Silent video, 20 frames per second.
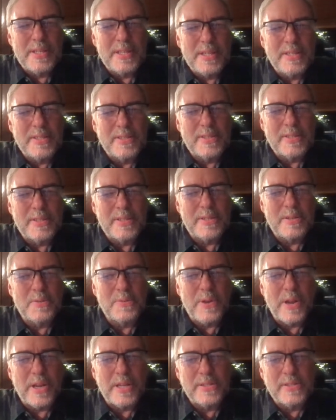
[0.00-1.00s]
these new
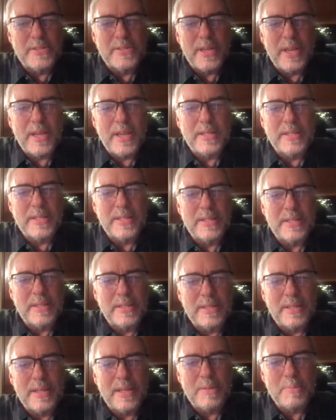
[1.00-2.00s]
friends and
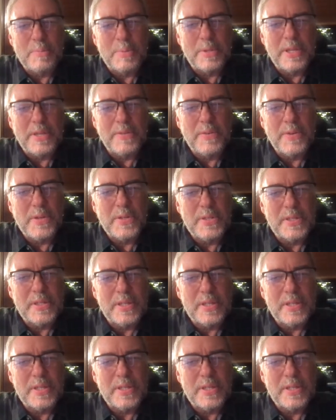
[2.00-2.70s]
uh, believers.